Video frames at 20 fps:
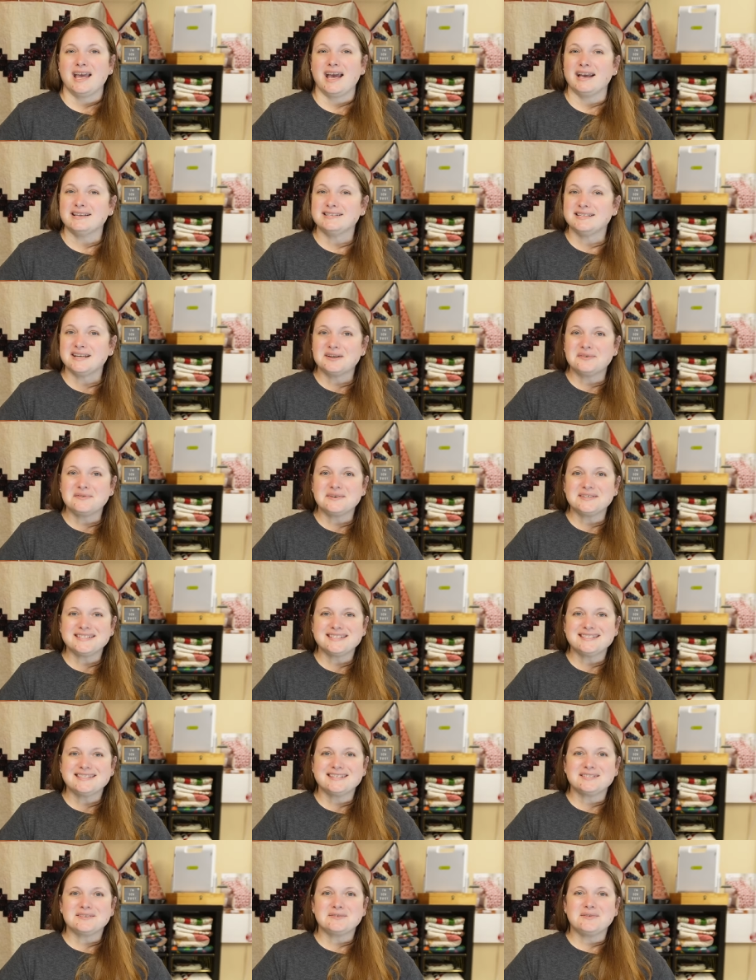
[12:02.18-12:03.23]
As I quilted
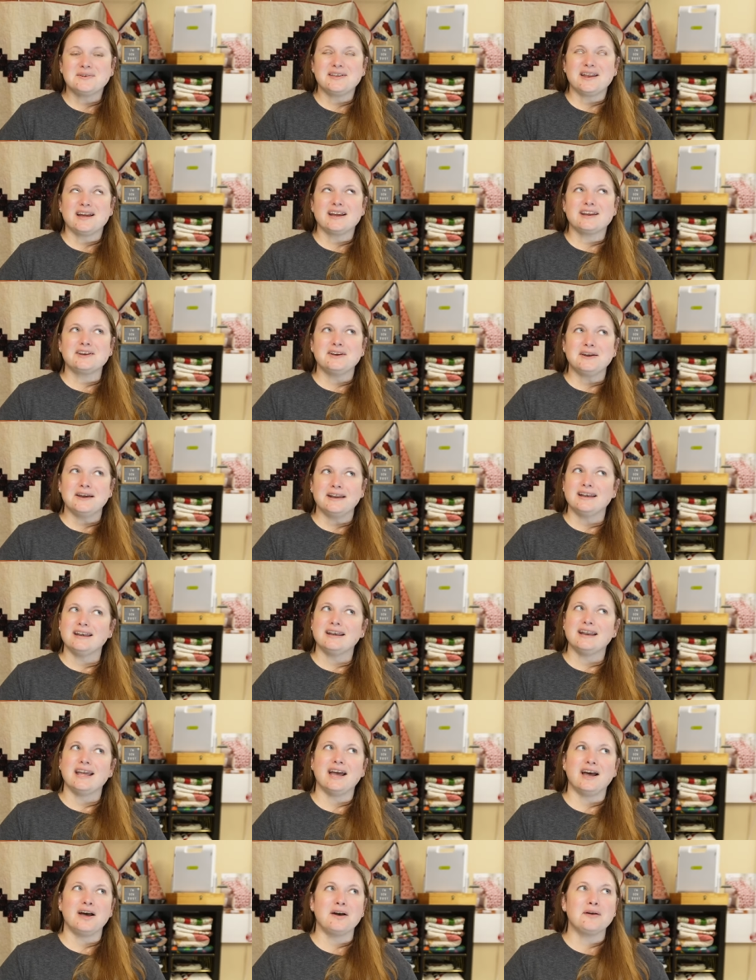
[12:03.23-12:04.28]
this quilt, I
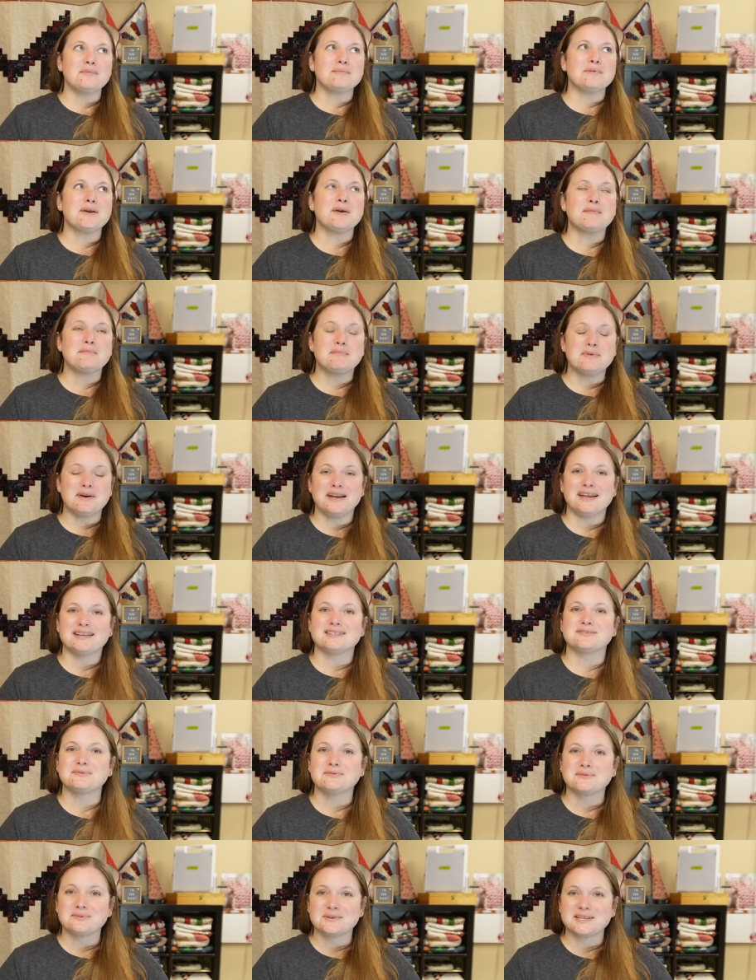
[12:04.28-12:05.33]
couldn't help but
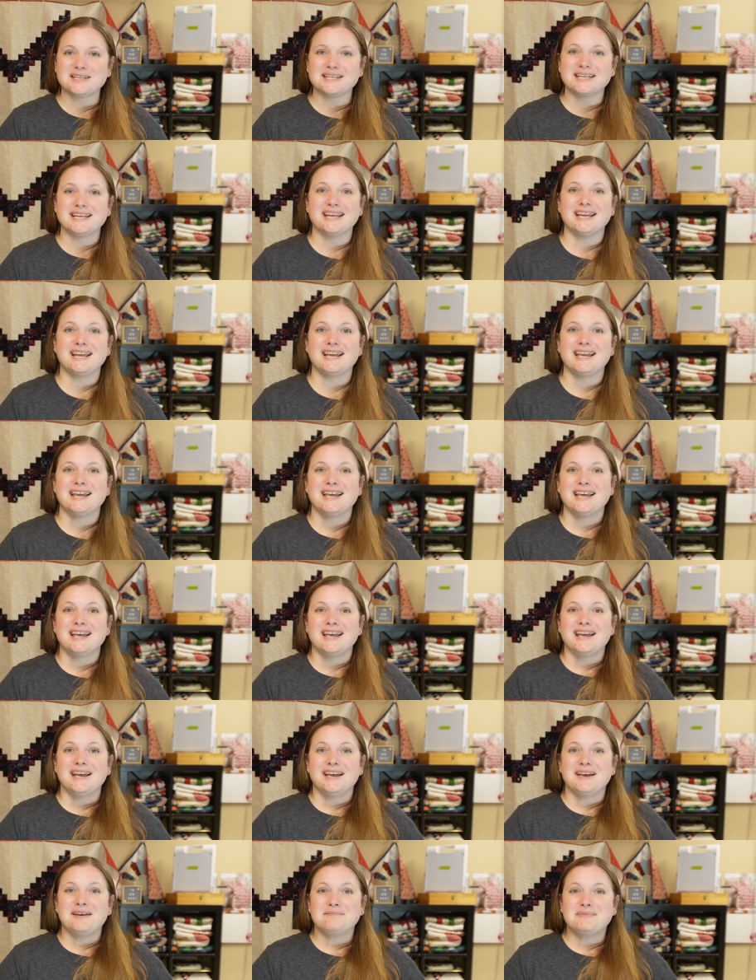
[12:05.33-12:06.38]
really
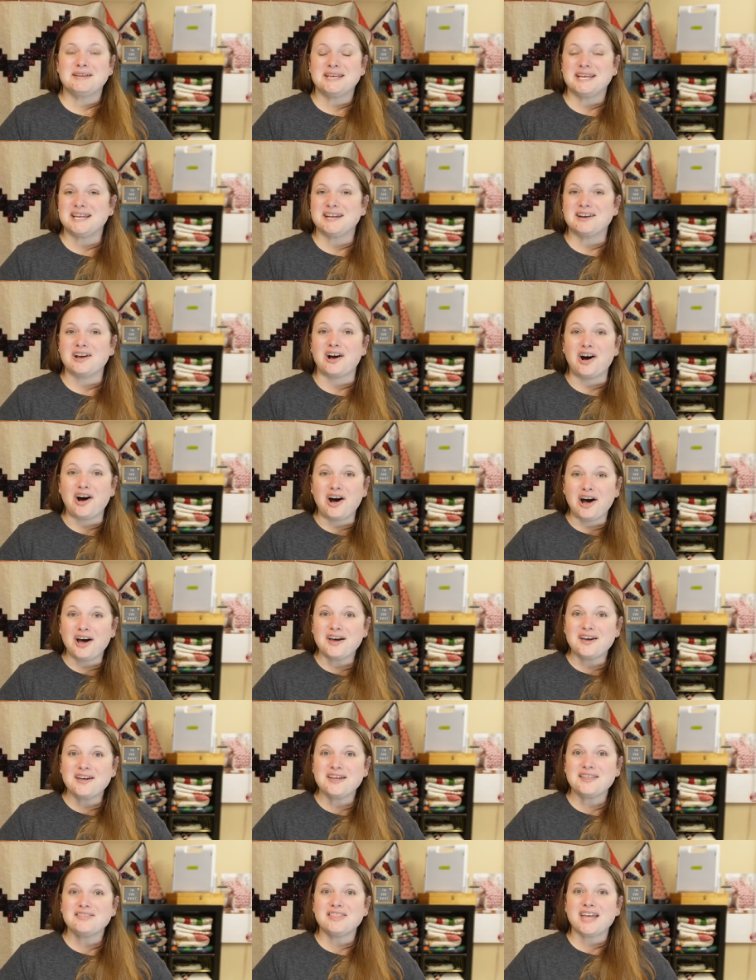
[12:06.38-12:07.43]
be in
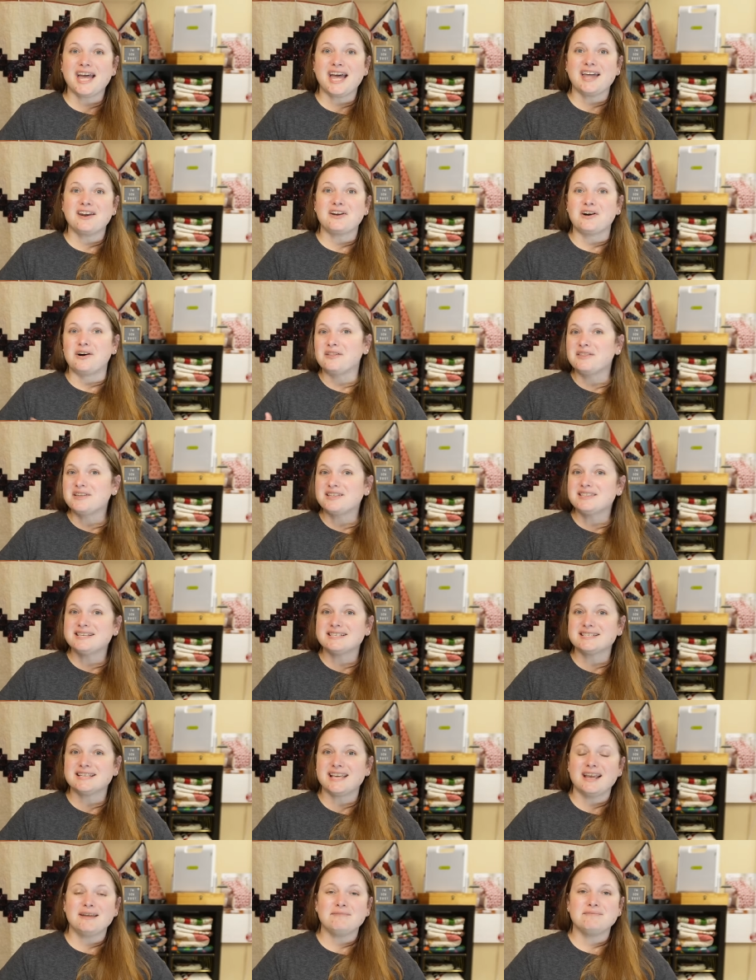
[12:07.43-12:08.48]
awe that all of
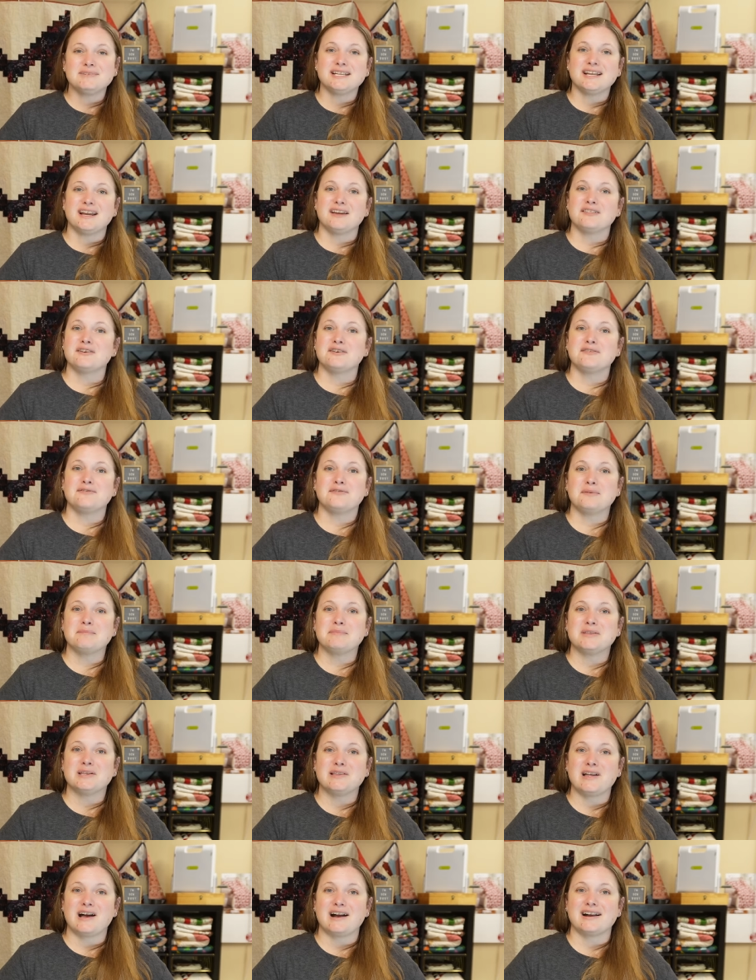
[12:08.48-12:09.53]
this came together from
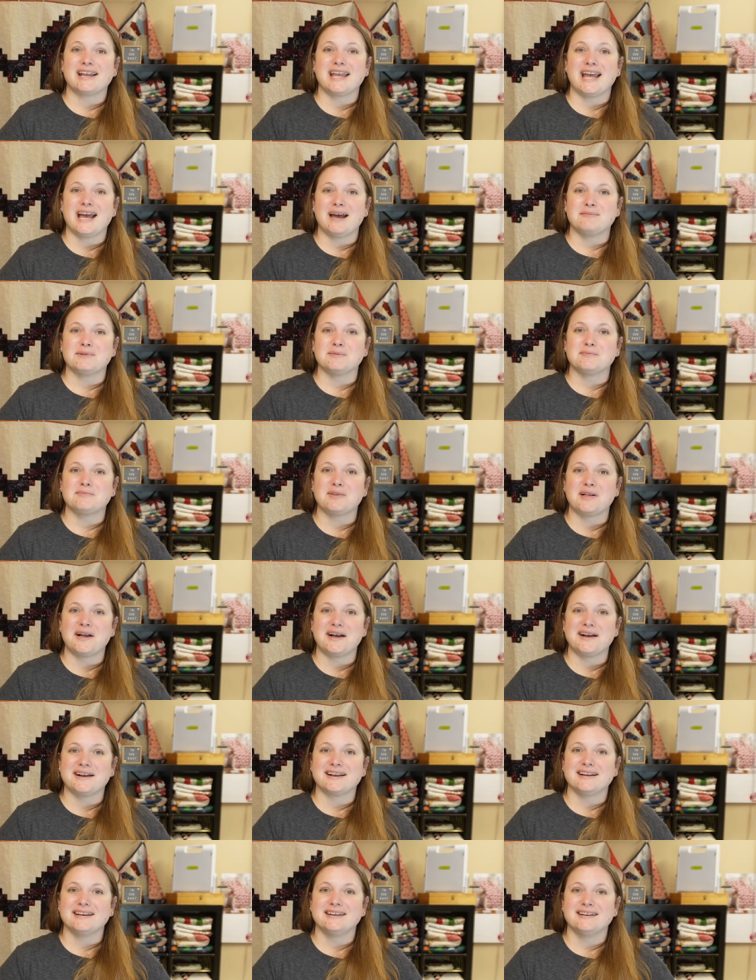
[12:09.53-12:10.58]
the log cabin
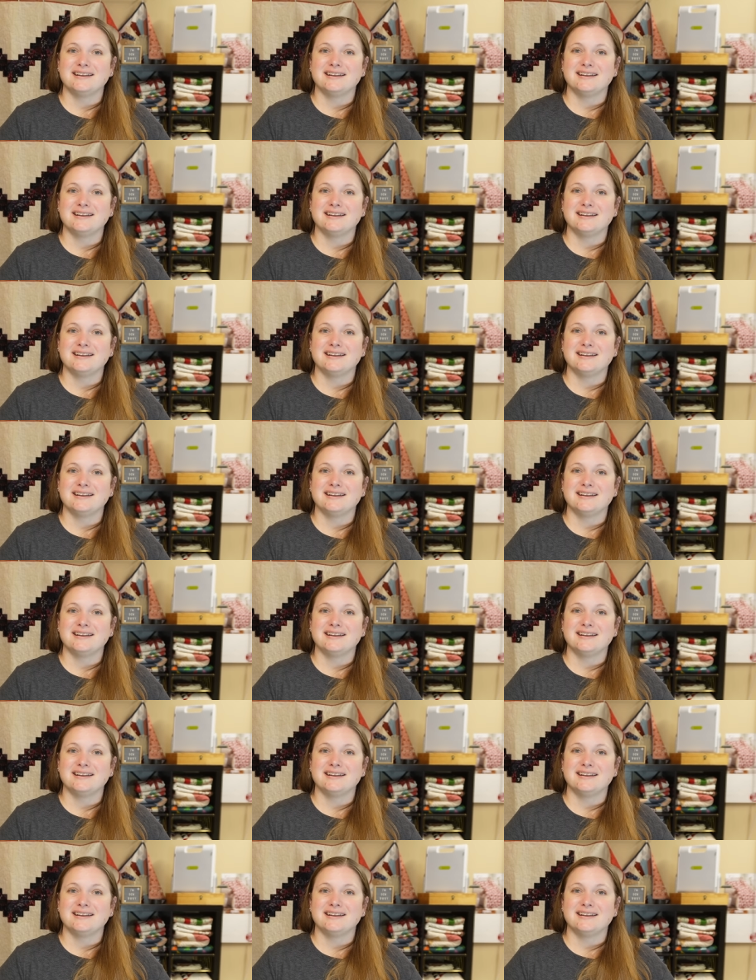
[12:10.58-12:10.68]
block.